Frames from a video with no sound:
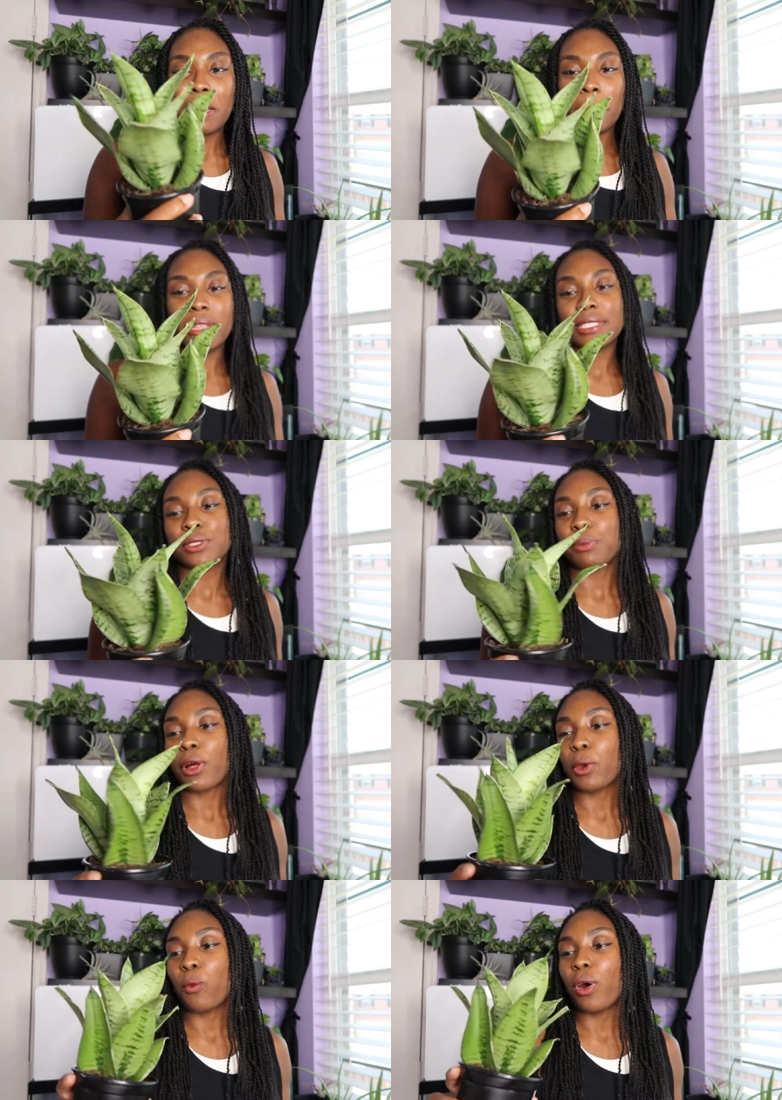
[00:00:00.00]
But this was
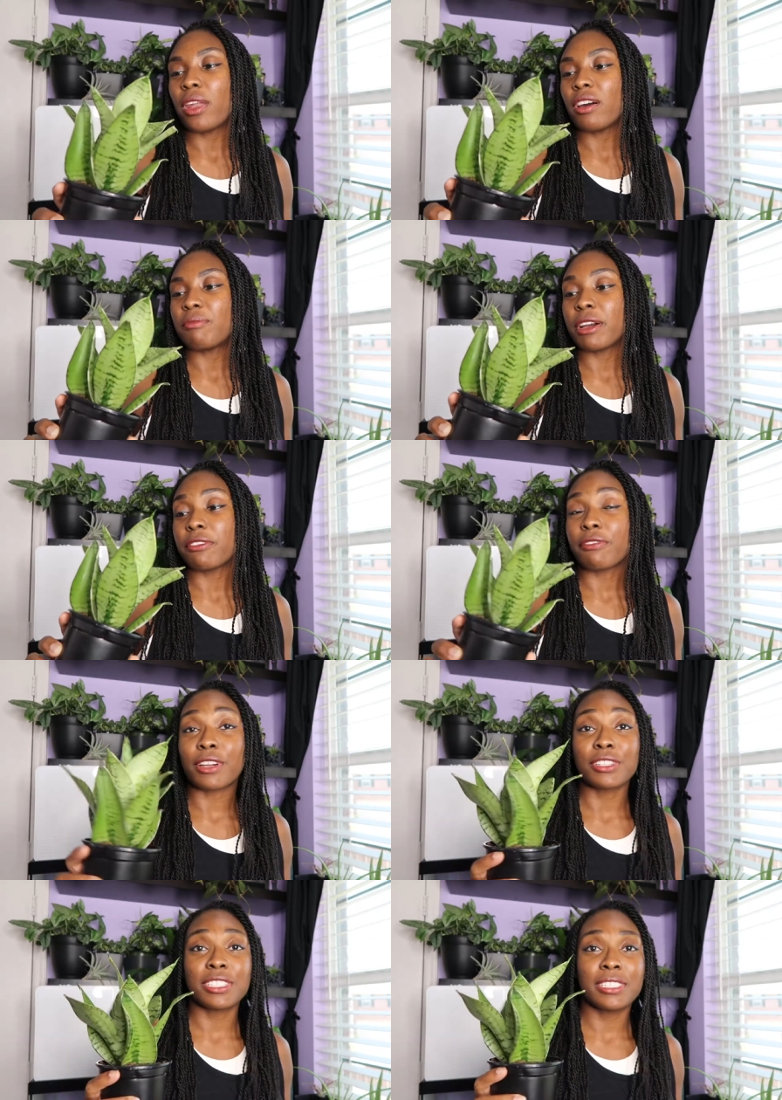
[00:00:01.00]
probably one of my
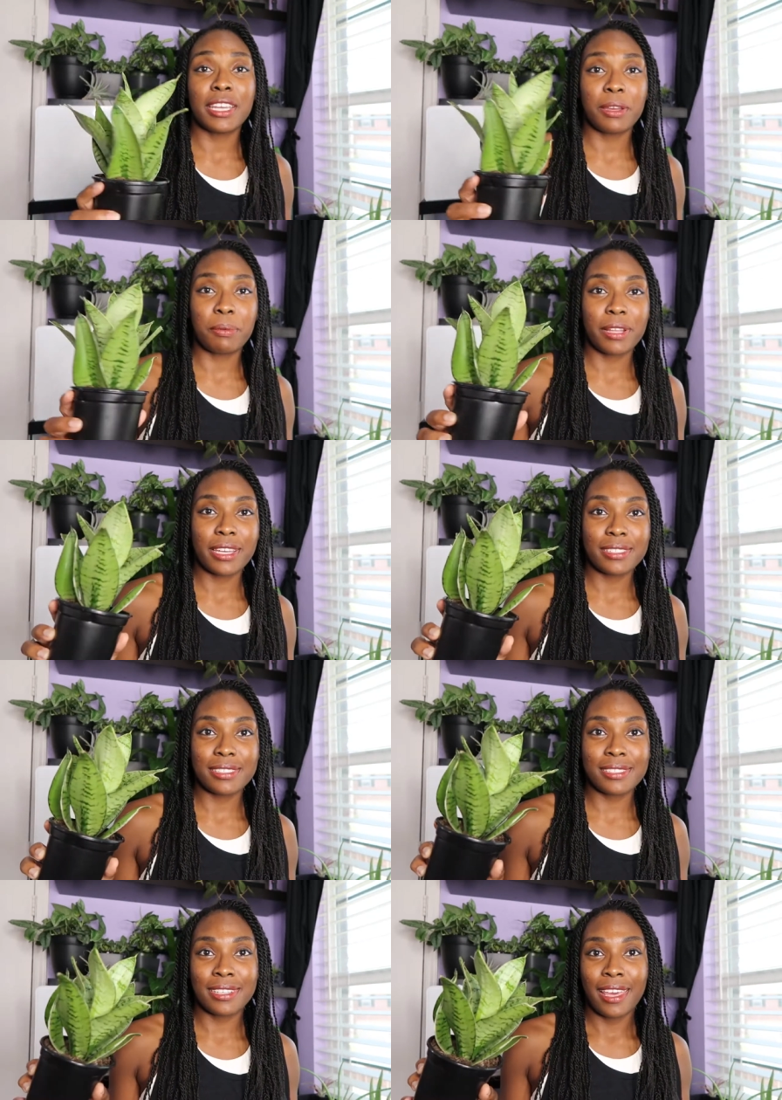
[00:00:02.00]
first snake
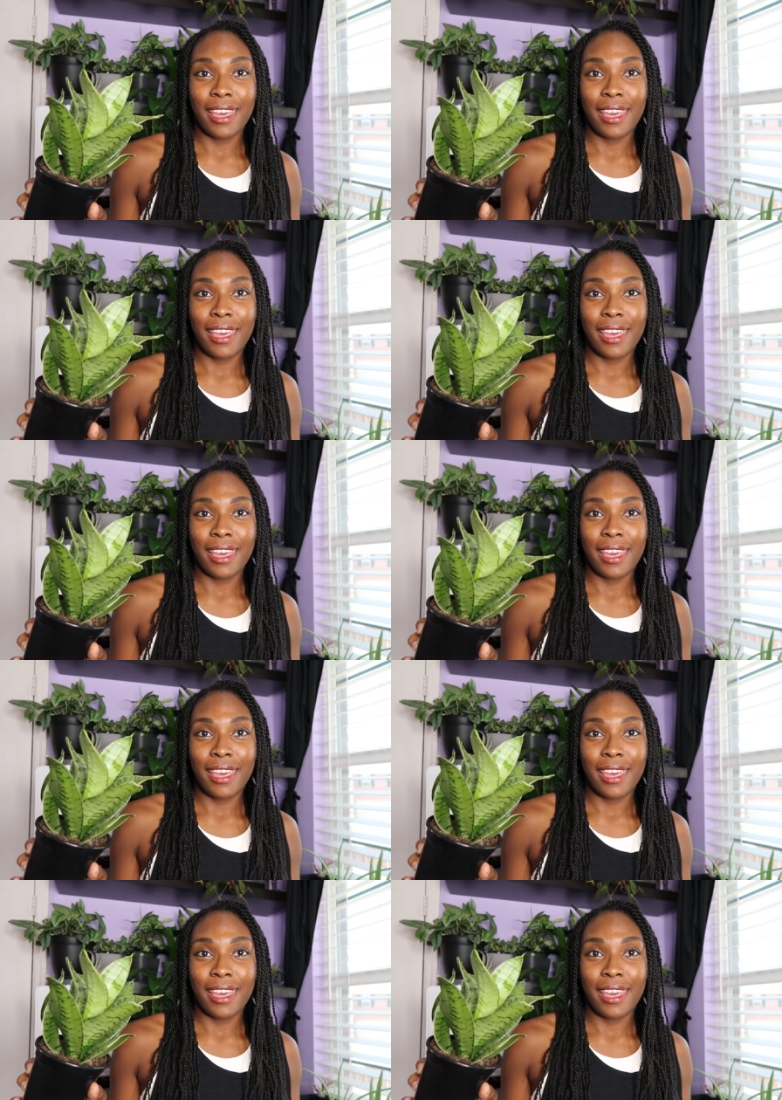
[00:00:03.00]
plants.